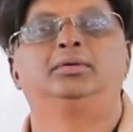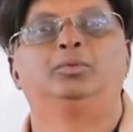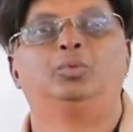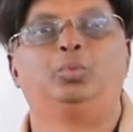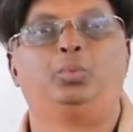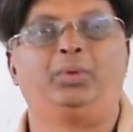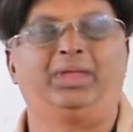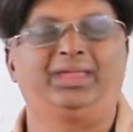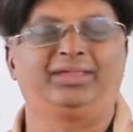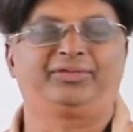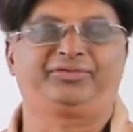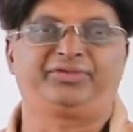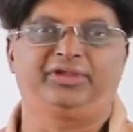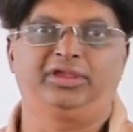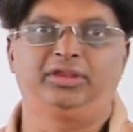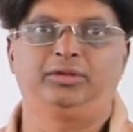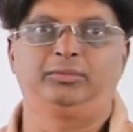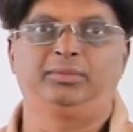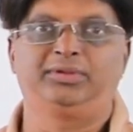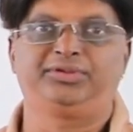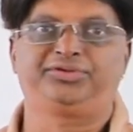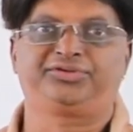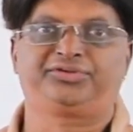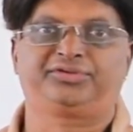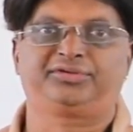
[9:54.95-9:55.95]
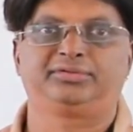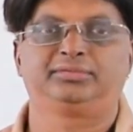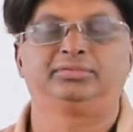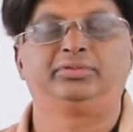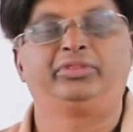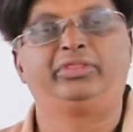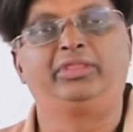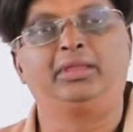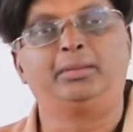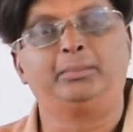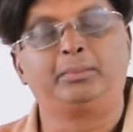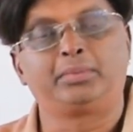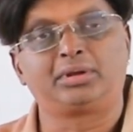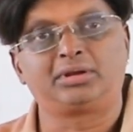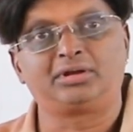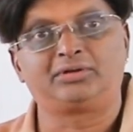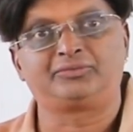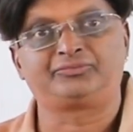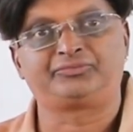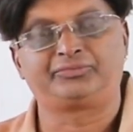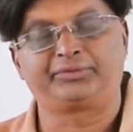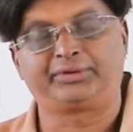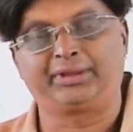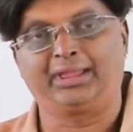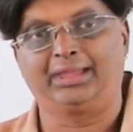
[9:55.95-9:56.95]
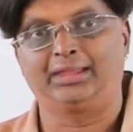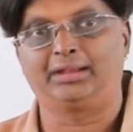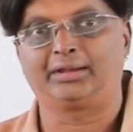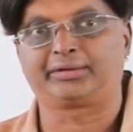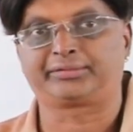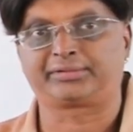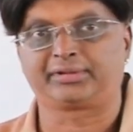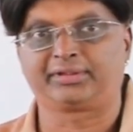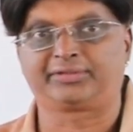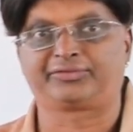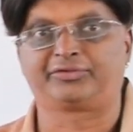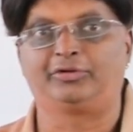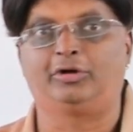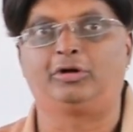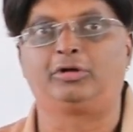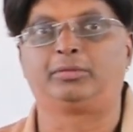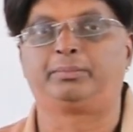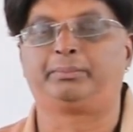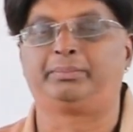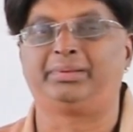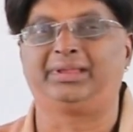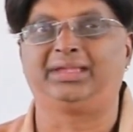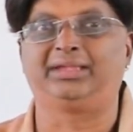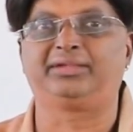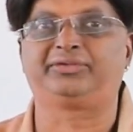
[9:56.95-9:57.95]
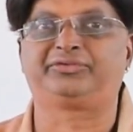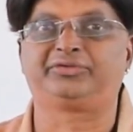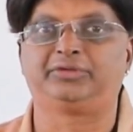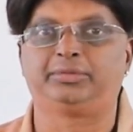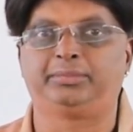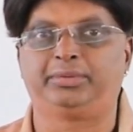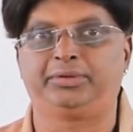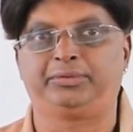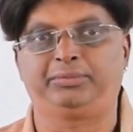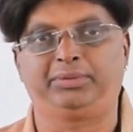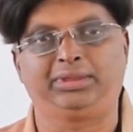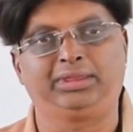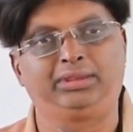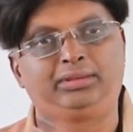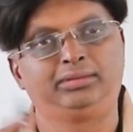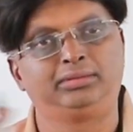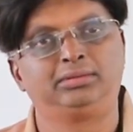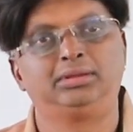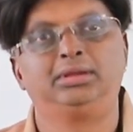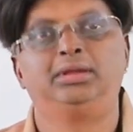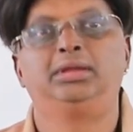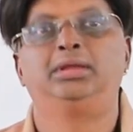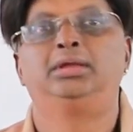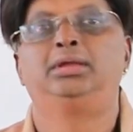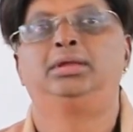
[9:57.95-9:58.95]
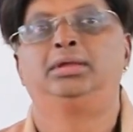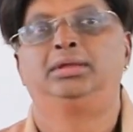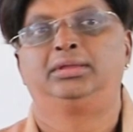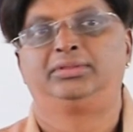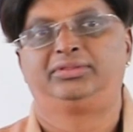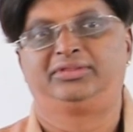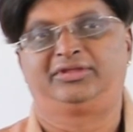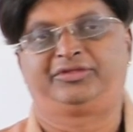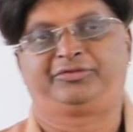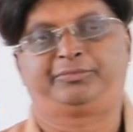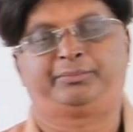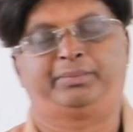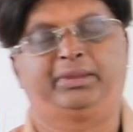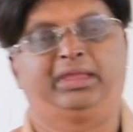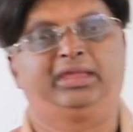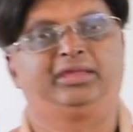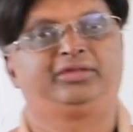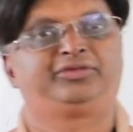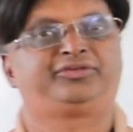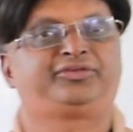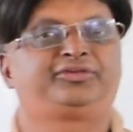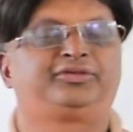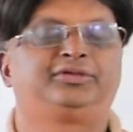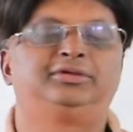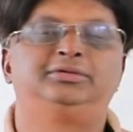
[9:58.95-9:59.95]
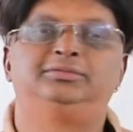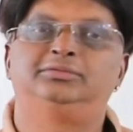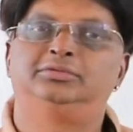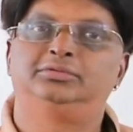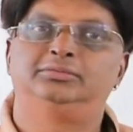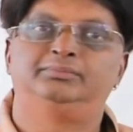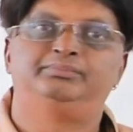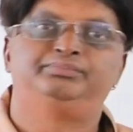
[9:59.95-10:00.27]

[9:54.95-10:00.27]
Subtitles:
ways in which number of dielectrics are placed between the space.